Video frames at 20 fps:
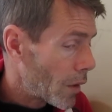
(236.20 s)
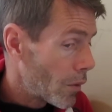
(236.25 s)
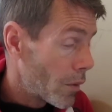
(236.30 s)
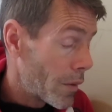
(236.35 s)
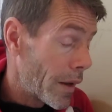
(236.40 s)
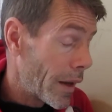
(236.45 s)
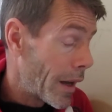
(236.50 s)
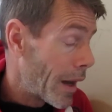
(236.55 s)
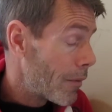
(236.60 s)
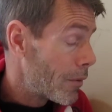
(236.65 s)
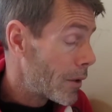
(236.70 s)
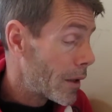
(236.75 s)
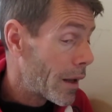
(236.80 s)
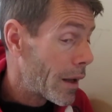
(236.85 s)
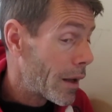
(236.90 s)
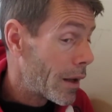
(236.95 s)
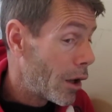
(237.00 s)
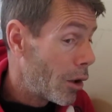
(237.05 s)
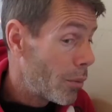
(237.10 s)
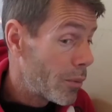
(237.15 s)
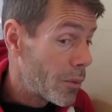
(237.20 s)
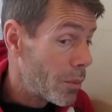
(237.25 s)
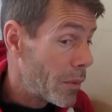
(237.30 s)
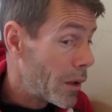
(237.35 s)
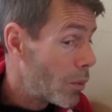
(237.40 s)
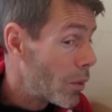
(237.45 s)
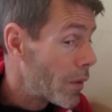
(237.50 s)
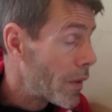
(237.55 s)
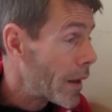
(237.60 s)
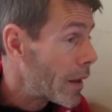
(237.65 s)
They haven't helped
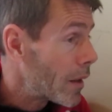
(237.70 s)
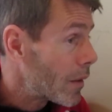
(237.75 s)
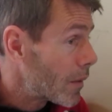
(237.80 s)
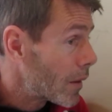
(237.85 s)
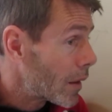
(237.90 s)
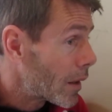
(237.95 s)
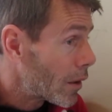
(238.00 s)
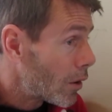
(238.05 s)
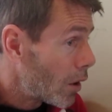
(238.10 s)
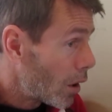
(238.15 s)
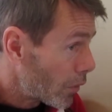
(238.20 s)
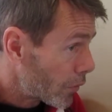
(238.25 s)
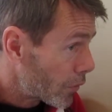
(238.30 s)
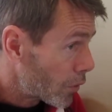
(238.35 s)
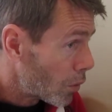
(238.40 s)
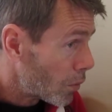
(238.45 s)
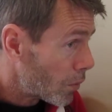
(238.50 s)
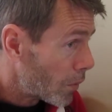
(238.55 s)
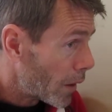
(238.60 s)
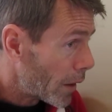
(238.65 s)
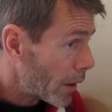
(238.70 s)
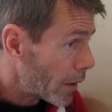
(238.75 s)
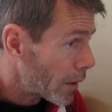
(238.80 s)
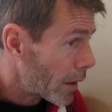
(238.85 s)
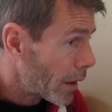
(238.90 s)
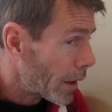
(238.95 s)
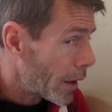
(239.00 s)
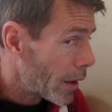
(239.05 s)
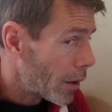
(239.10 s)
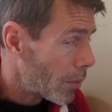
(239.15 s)
me with anything at all so far.
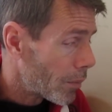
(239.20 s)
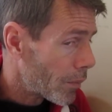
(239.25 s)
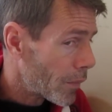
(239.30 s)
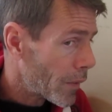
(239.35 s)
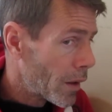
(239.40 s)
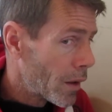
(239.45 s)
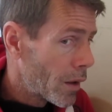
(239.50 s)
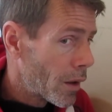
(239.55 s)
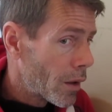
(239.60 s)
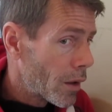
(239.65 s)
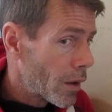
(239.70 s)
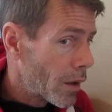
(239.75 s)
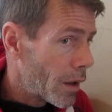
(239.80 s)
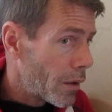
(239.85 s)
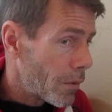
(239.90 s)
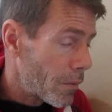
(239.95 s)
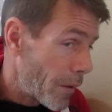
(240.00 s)
In